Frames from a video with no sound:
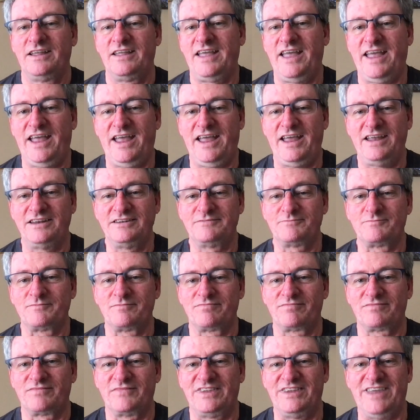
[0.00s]
and
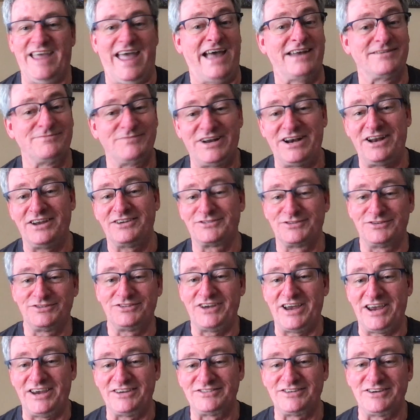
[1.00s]
you hadn't been
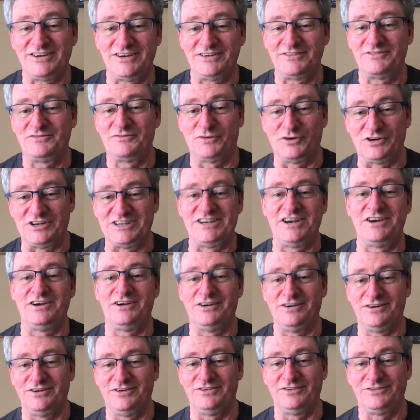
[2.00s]
exercising for
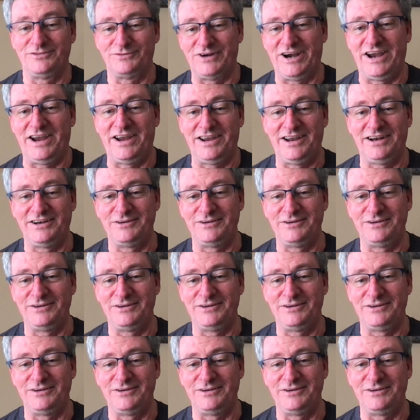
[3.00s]
years, right?